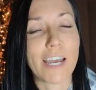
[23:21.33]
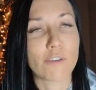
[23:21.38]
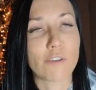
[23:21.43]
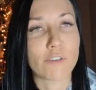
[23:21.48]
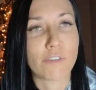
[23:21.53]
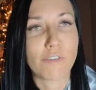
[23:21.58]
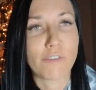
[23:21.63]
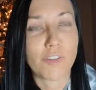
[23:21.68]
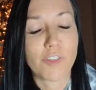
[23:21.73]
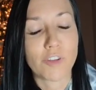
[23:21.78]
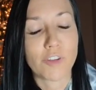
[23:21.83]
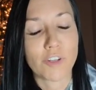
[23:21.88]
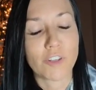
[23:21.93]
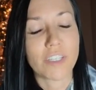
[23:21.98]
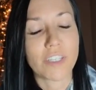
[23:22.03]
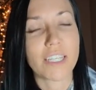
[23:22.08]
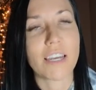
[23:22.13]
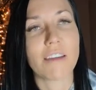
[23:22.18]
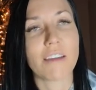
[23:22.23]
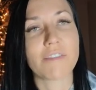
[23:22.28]
out of
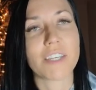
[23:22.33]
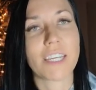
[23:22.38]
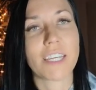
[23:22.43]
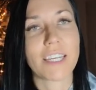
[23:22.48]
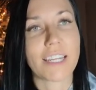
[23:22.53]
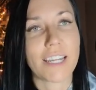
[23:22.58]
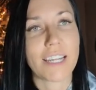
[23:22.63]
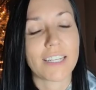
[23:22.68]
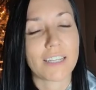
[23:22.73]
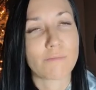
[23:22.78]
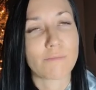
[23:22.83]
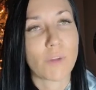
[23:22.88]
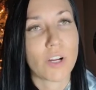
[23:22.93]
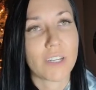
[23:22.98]
30 of the Canadian